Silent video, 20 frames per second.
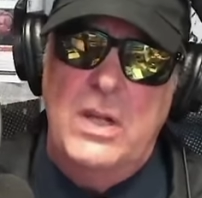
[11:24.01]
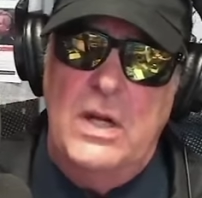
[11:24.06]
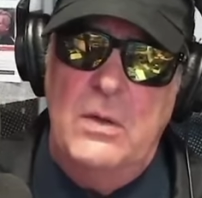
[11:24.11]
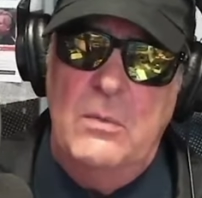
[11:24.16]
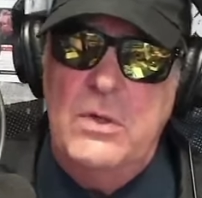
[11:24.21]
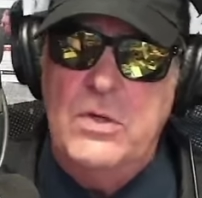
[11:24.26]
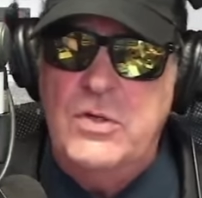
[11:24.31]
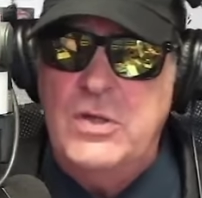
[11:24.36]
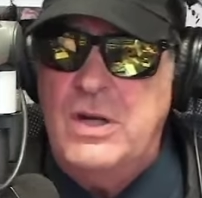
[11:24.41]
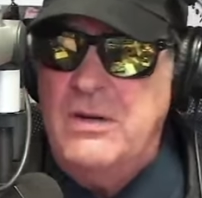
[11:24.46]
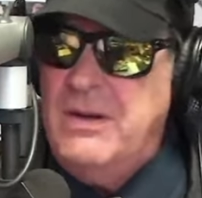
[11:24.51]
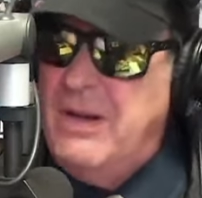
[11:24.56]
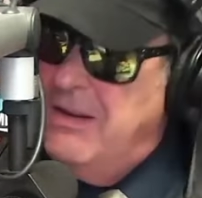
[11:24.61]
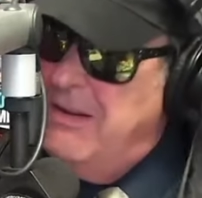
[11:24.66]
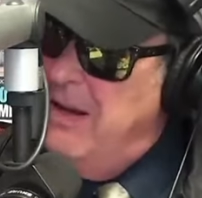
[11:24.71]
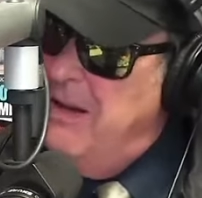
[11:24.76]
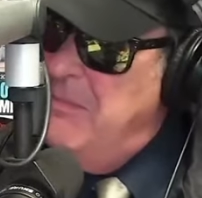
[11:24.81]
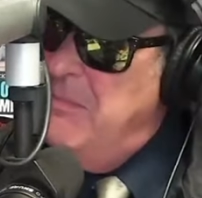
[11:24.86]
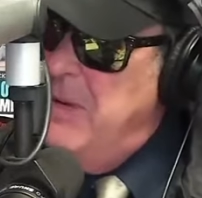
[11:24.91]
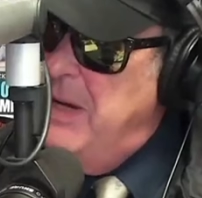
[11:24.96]
and it would
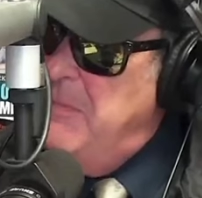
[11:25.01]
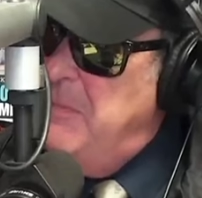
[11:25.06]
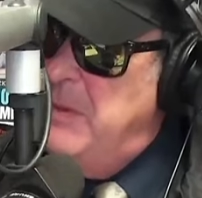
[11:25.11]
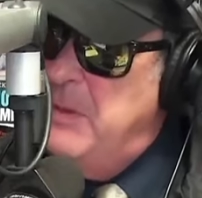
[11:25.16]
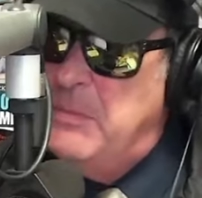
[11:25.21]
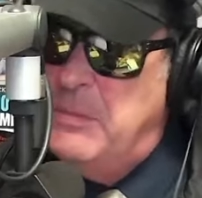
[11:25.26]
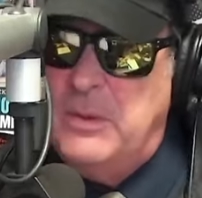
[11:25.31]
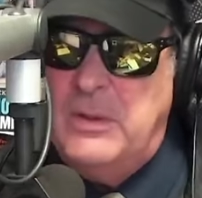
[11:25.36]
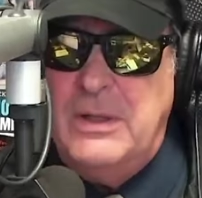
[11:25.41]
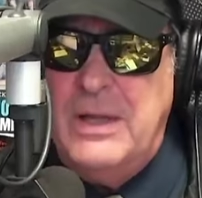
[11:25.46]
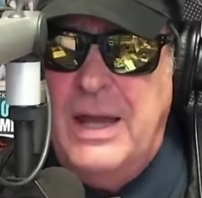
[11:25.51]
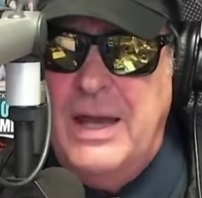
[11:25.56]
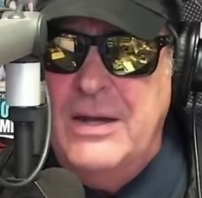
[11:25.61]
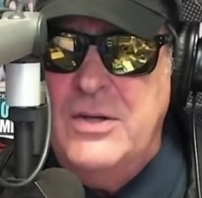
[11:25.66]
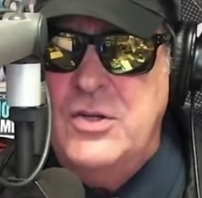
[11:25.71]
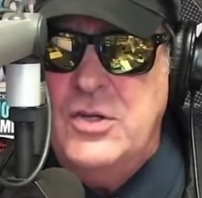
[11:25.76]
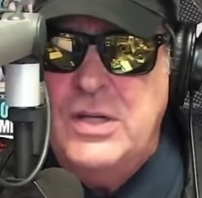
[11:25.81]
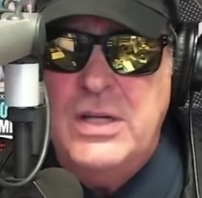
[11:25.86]
it made people edgy.